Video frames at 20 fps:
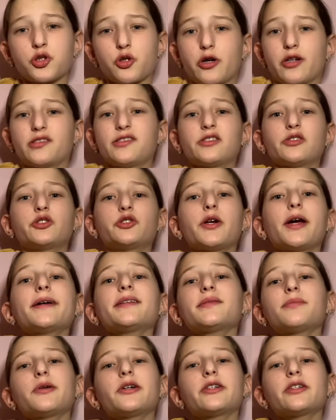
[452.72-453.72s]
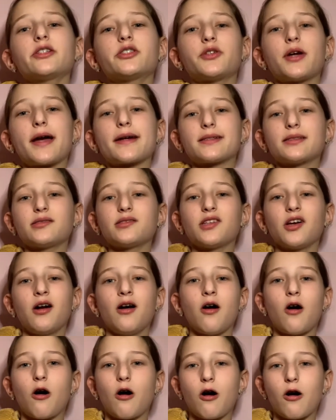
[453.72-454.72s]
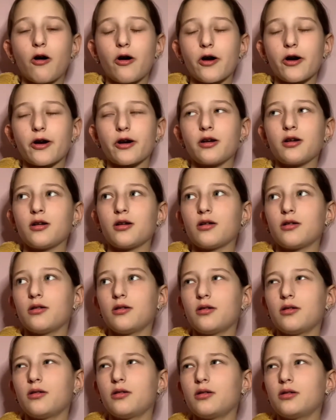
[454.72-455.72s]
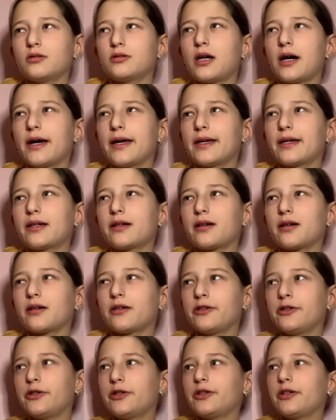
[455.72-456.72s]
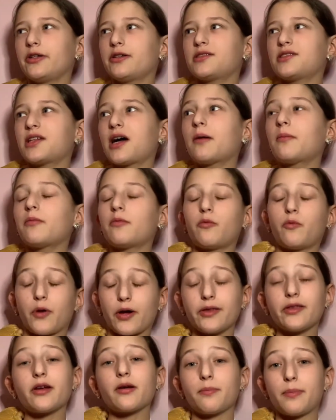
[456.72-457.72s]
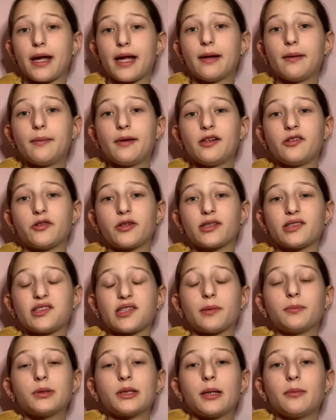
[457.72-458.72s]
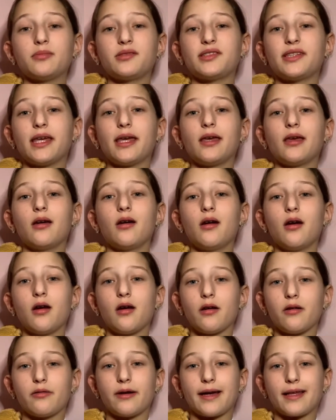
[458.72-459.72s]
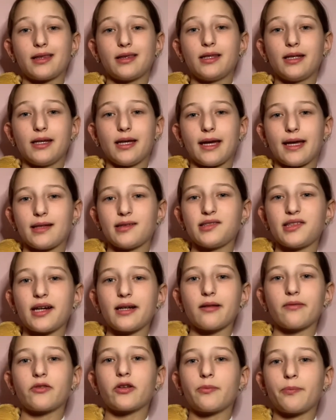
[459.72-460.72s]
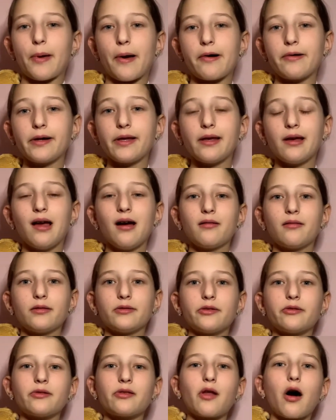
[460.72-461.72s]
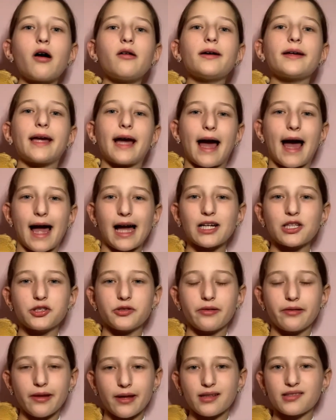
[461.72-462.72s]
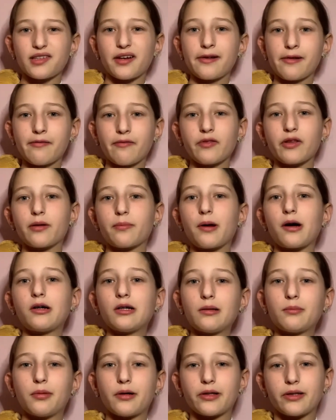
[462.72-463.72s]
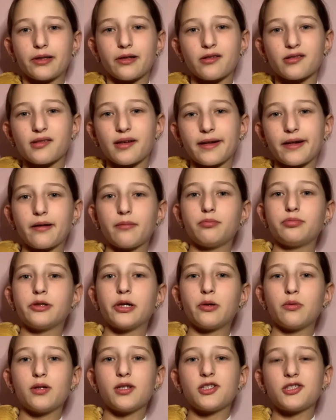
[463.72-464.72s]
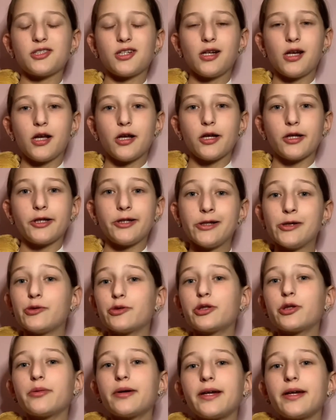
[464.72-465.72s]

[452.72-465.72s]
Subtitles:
short. So trans bearded dragons are like when they're babies, you can sometimes see like the inside of their belly. No, not like actually the inside of their belly, but there's like a bluish hue to